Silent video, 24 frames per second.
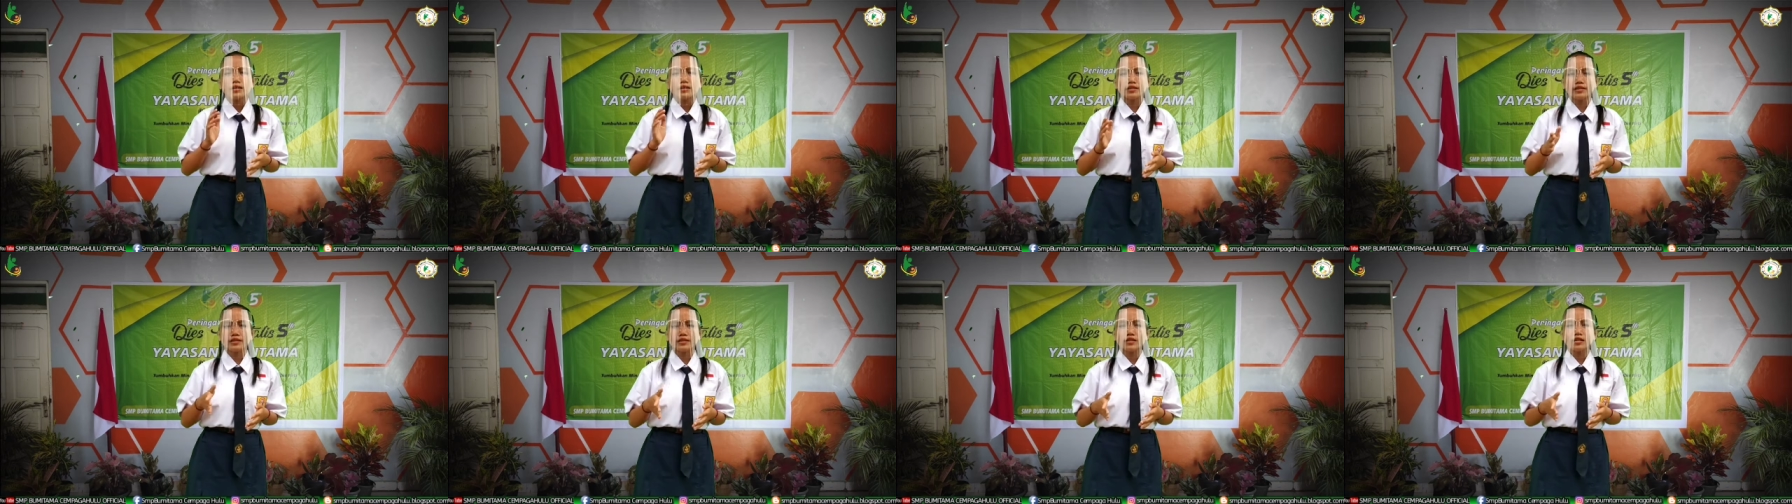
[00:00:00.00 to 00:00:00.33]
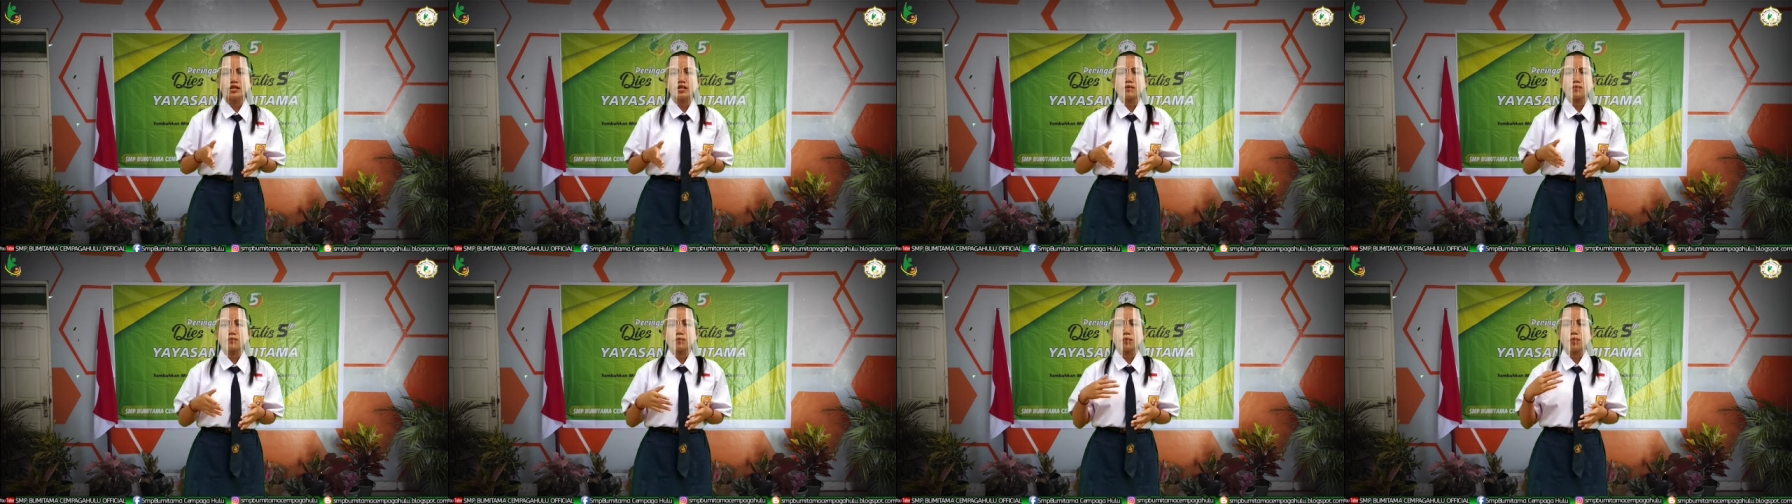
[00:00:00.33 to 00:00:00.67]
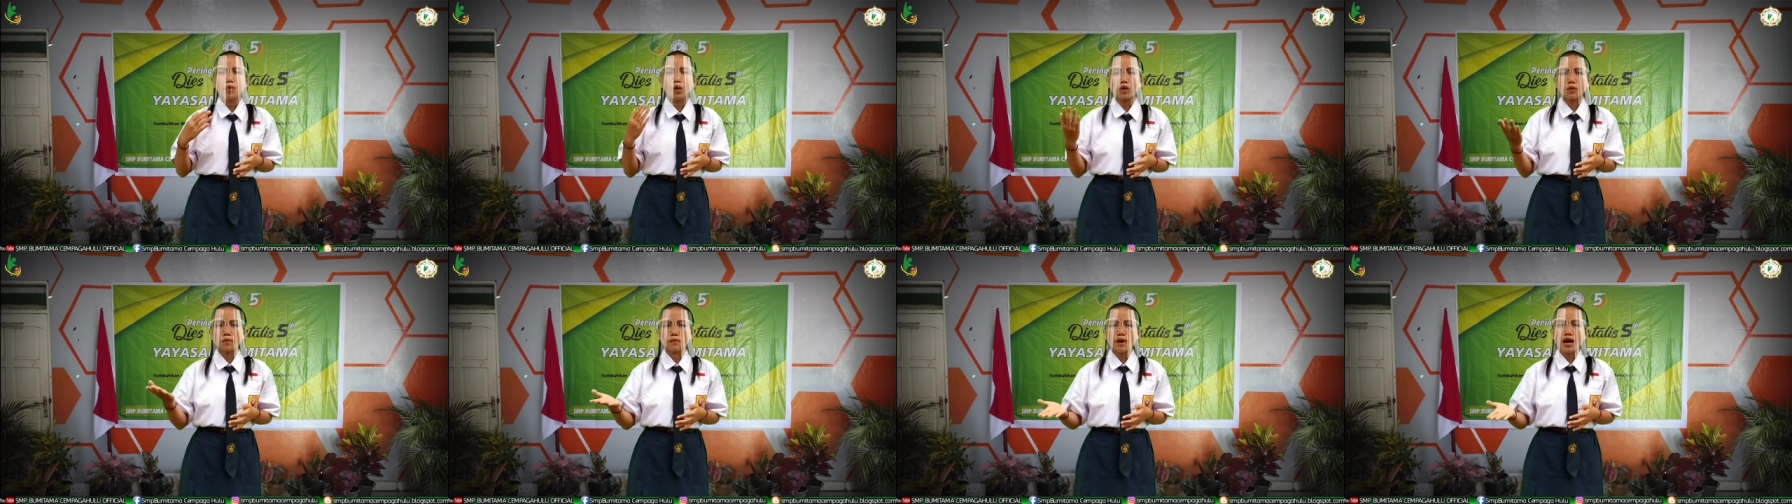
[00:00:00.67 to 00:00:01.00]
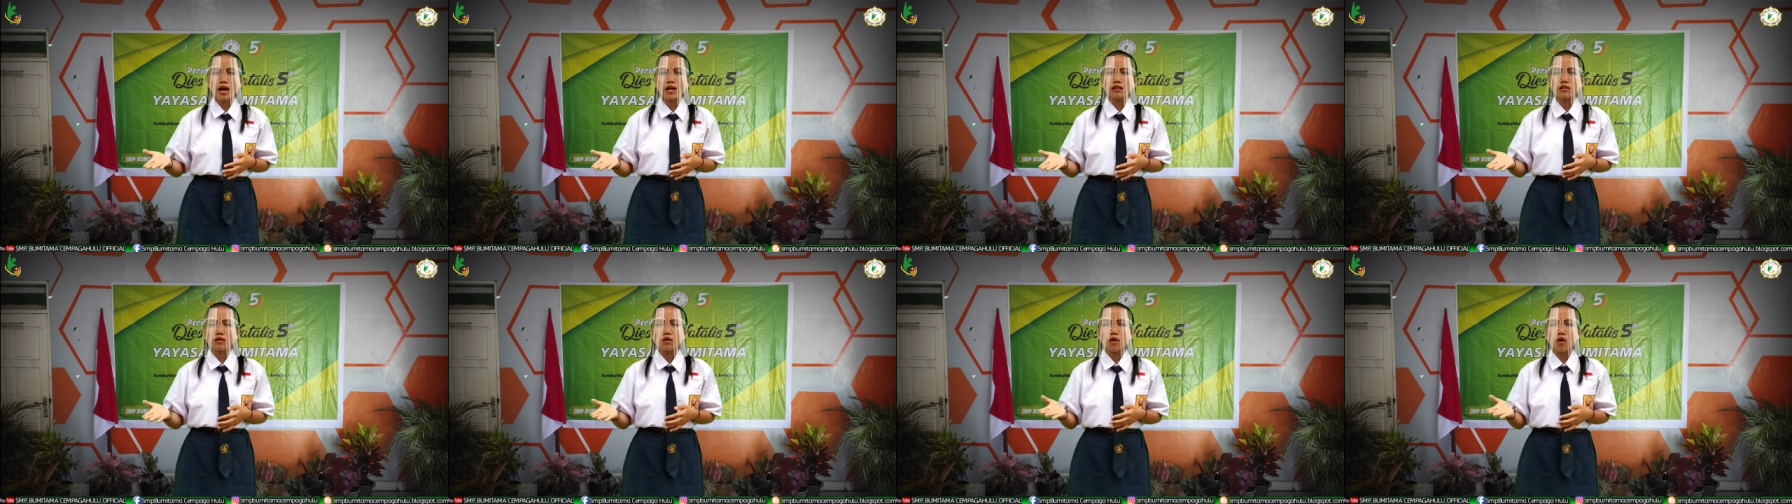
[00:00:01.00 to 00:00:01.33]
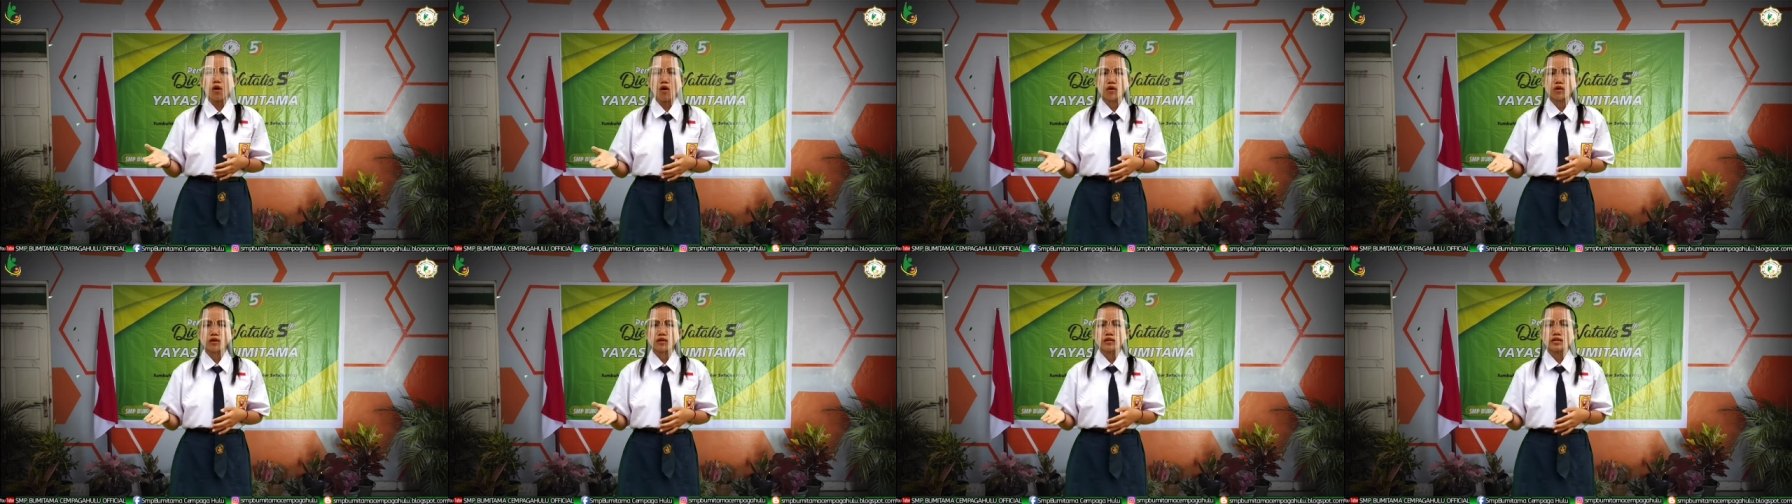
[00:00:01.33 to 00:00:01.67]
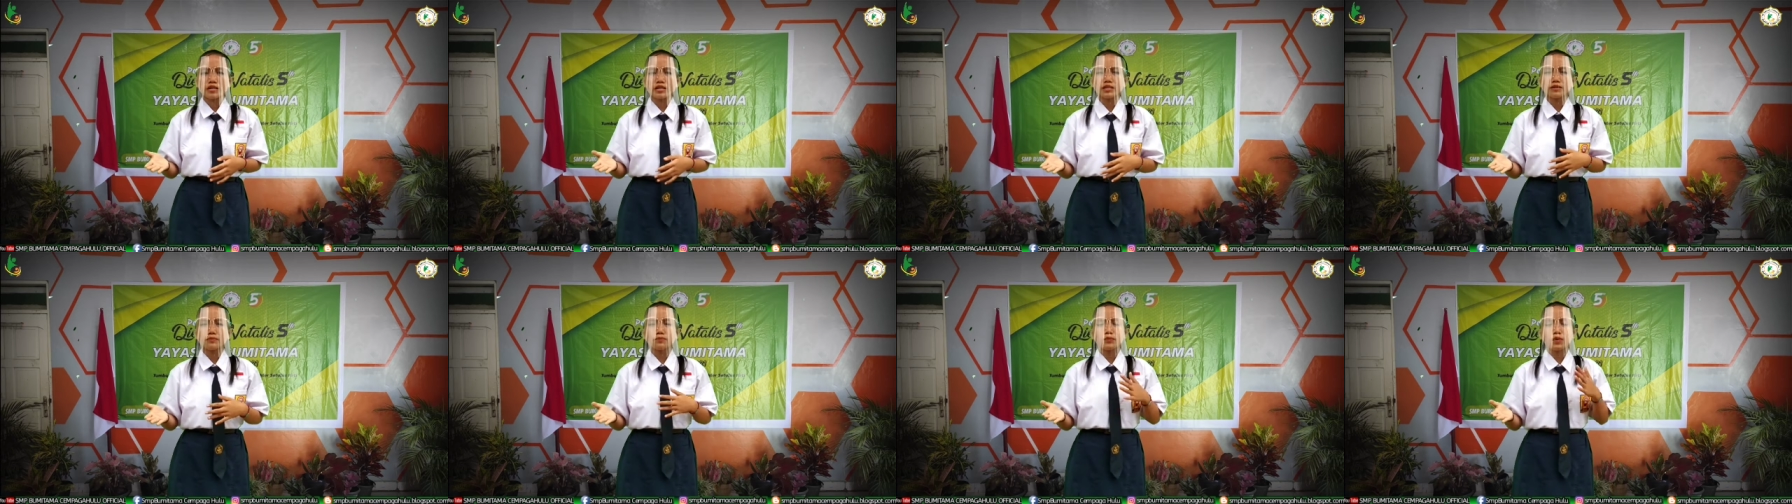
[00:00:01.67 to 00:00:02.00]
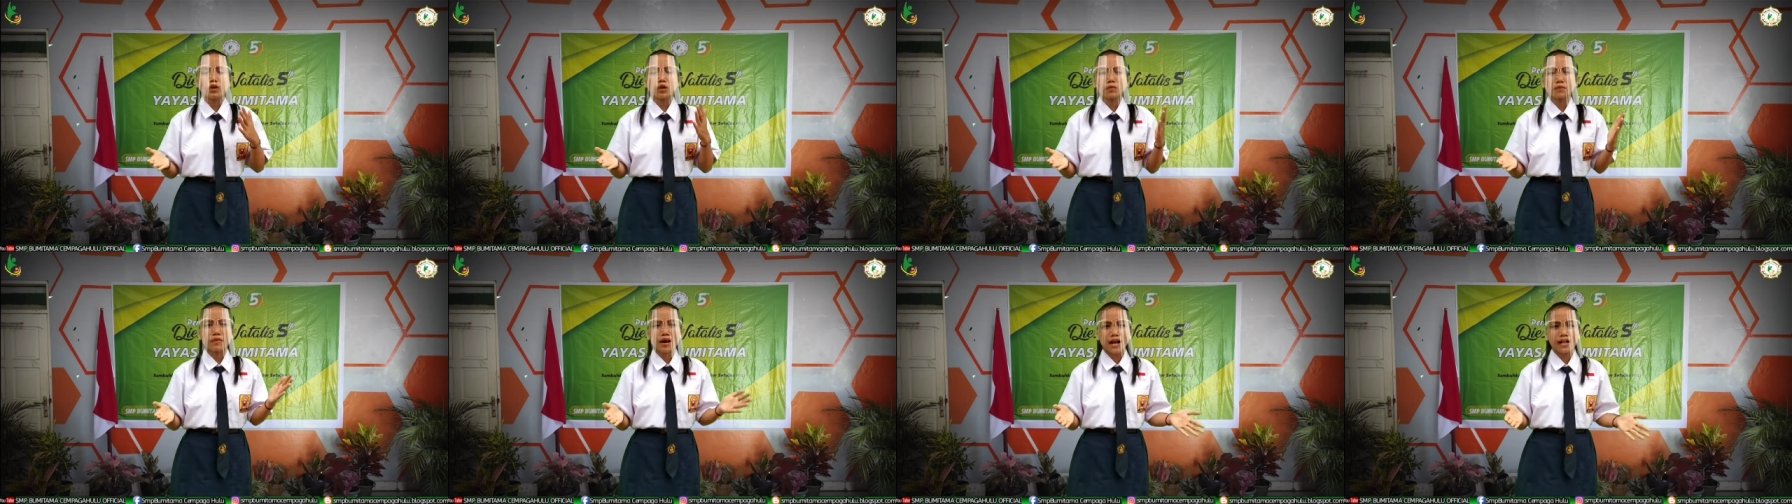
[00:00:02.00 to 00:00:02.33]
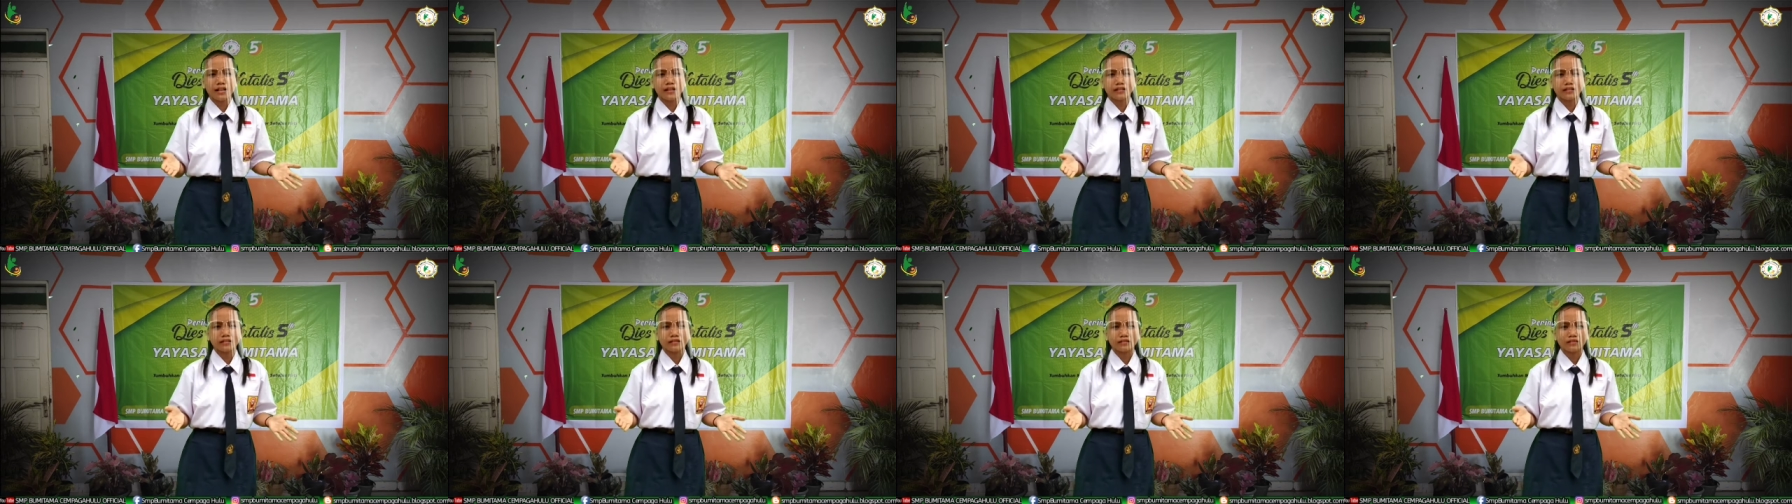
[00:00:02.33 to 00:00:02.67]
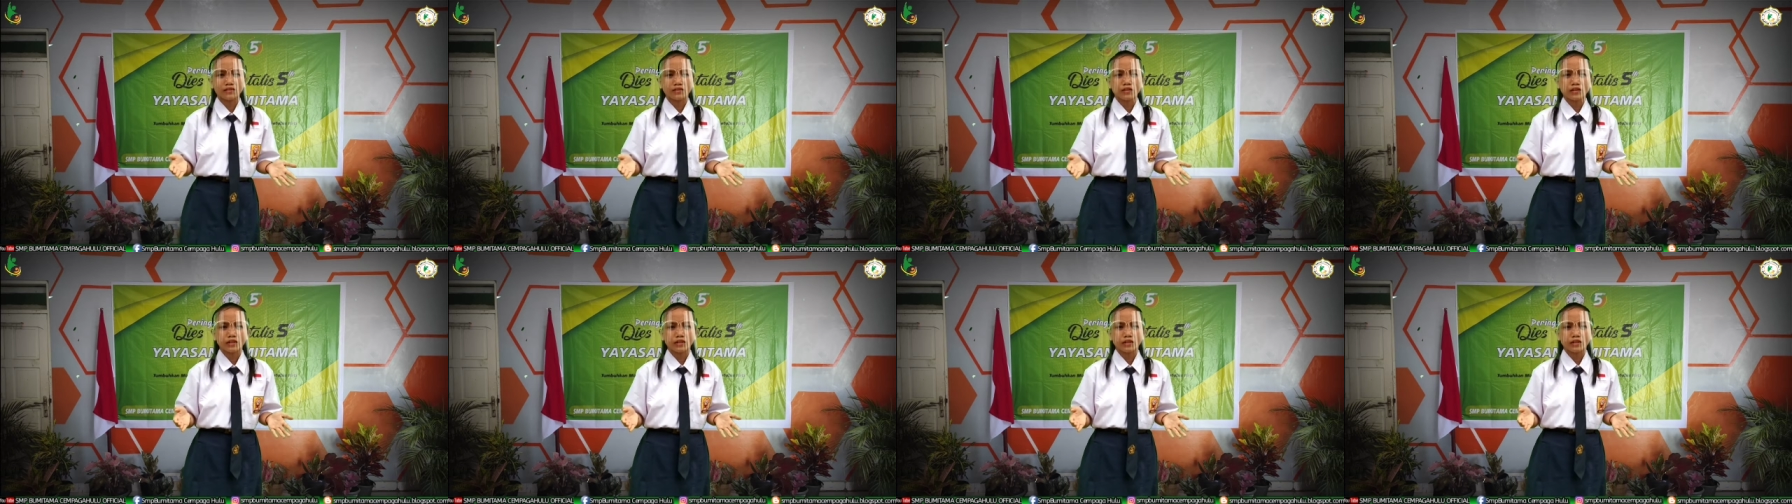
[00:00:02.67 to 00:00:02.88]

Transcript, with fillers: either formal or informal.